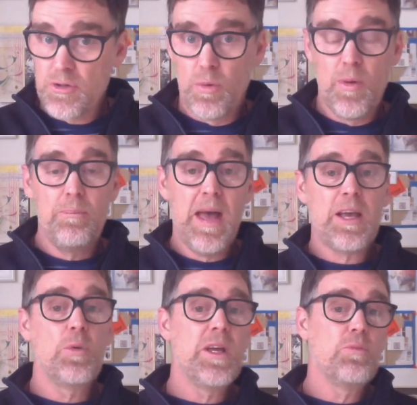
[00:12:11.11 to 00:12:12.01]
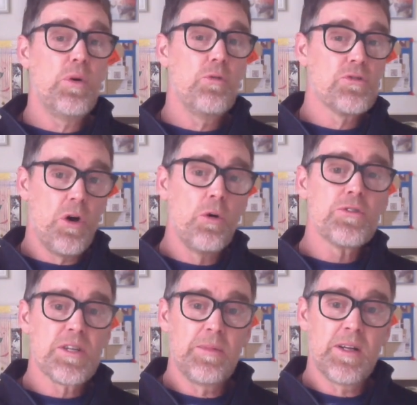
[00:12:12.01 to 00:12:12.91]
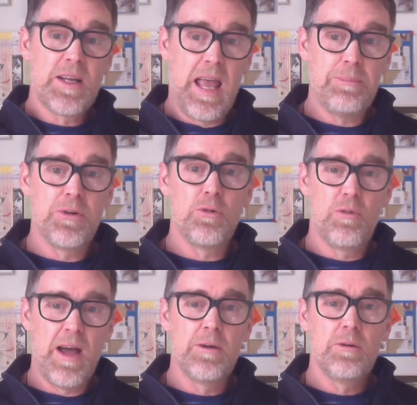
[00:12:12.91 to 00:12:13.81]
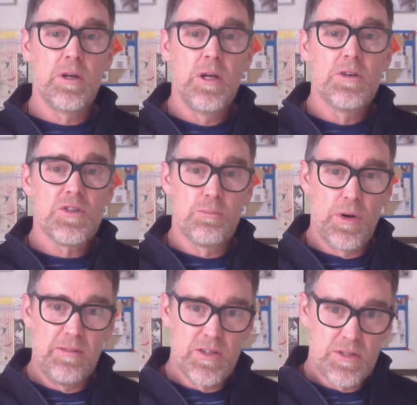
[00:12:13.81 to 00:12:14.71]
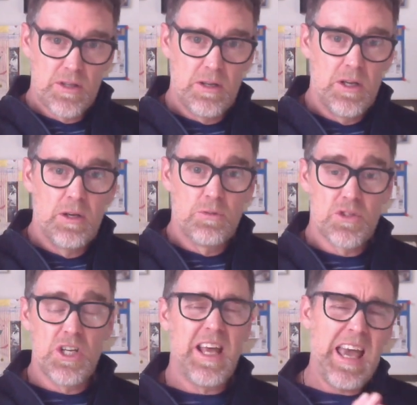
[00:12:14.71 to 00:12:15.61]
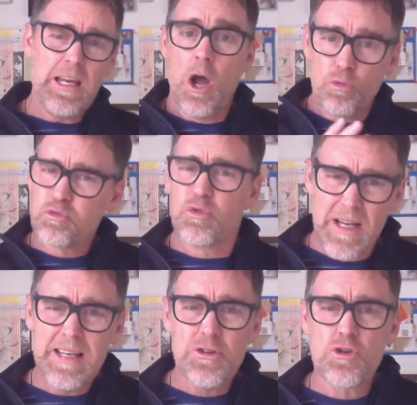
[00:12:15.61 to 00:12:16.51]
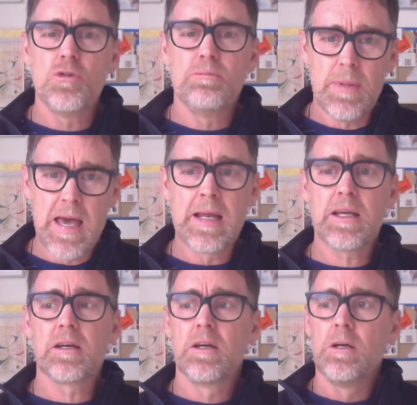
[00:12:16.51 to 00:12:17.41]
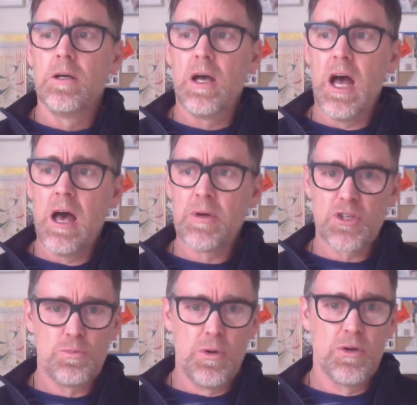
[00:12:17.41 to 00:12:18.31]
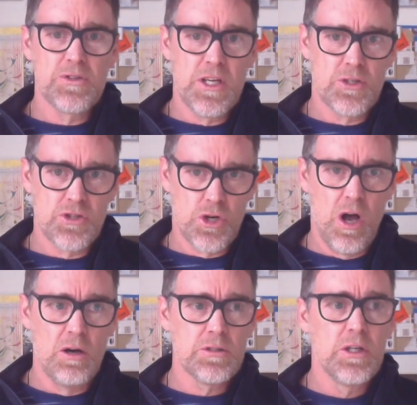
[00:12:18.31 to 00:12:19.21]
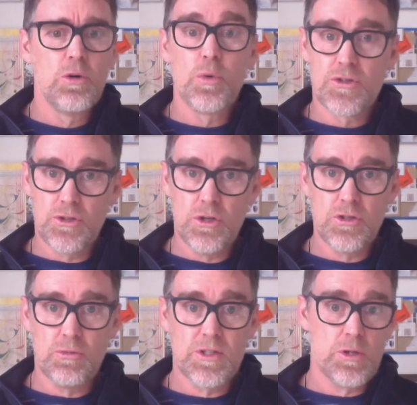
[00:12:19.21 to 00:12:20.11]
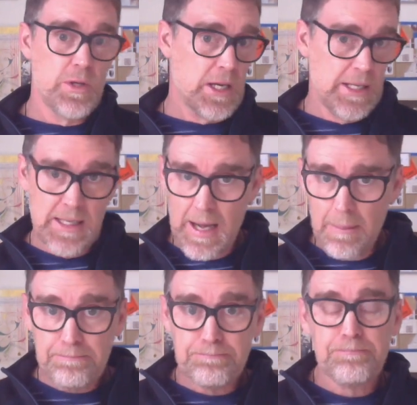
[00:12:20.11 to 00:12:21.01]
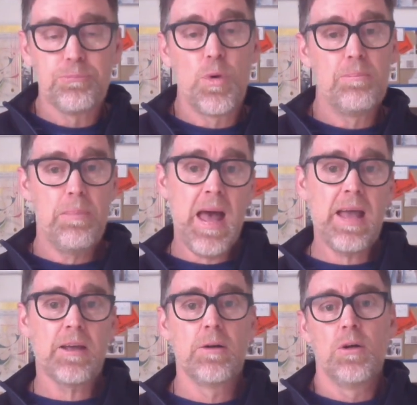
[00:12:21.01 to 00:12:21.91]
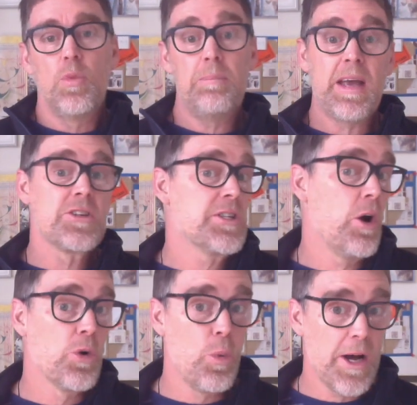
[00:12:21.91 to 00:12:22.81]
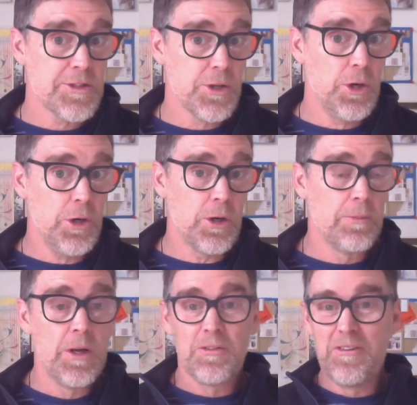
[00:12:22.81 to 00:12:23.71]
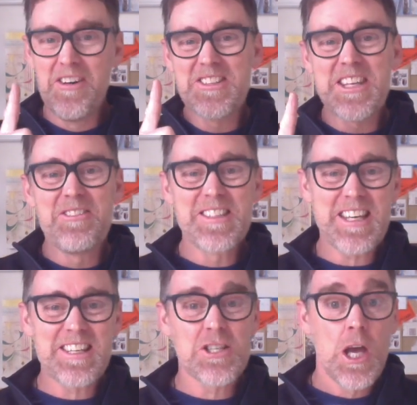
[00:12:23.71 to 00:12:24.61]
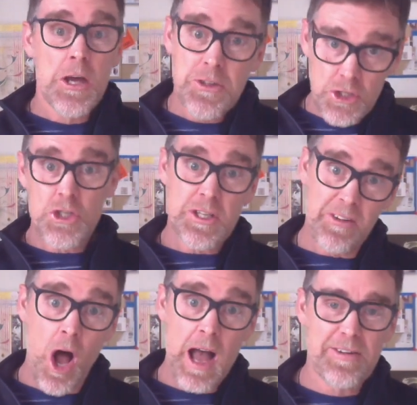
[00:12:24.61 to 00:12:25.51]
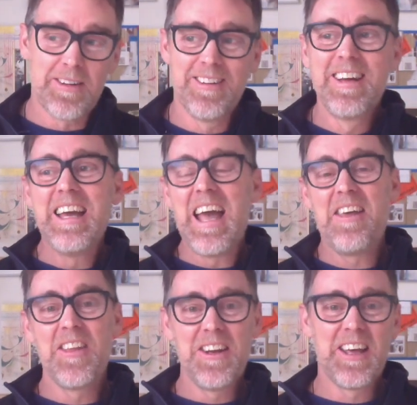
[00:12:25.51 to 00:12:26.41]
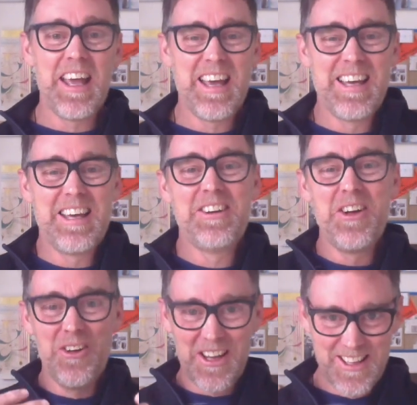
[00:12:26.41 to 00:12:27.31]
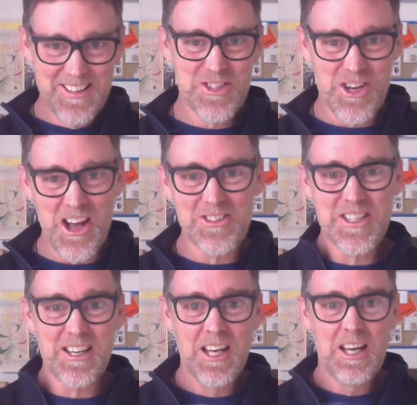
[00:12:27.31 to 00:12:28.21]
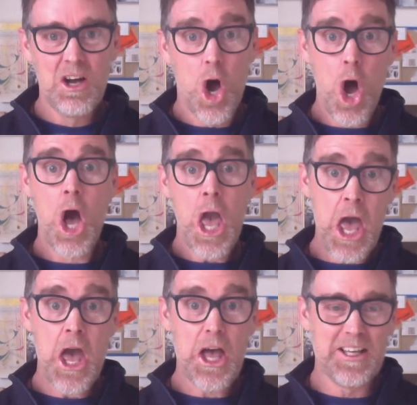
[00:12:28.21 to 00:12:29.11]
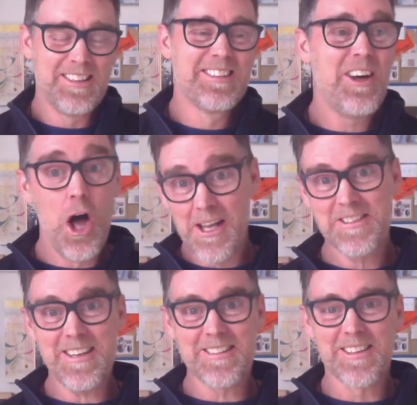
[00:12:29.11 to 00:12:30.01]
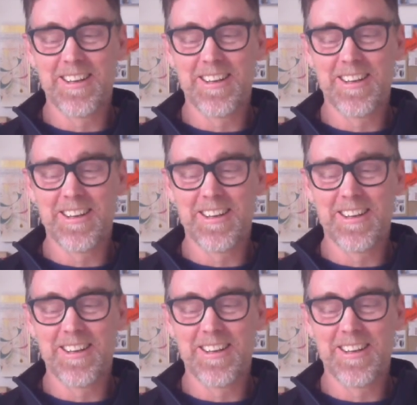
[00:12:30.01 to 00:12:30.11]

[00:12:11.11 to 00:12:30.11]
We went back and we resolved something that happened around some previous... She'd had a really traumatic experience as a child with surgery. So we cleaned that up, went back as the older, wiser her. The first thing we said is, did you survive? And her inner child said, oh yeah, I did.